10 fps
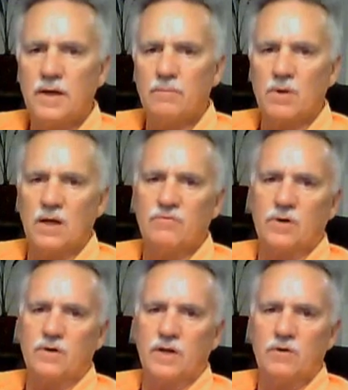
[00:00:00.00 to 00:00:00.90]

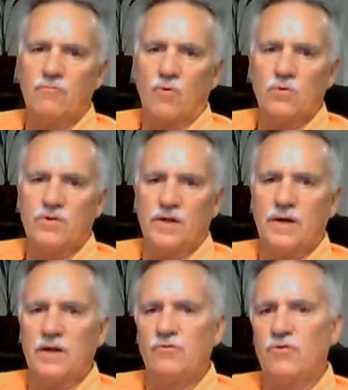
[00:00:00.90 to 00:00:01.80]
M11, and
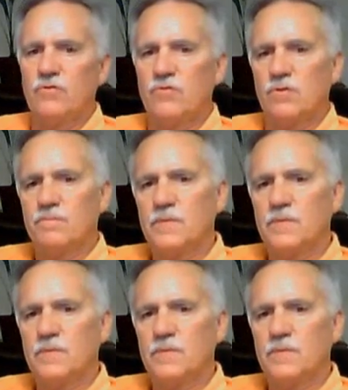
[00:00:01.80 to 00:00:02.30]
N14 engines.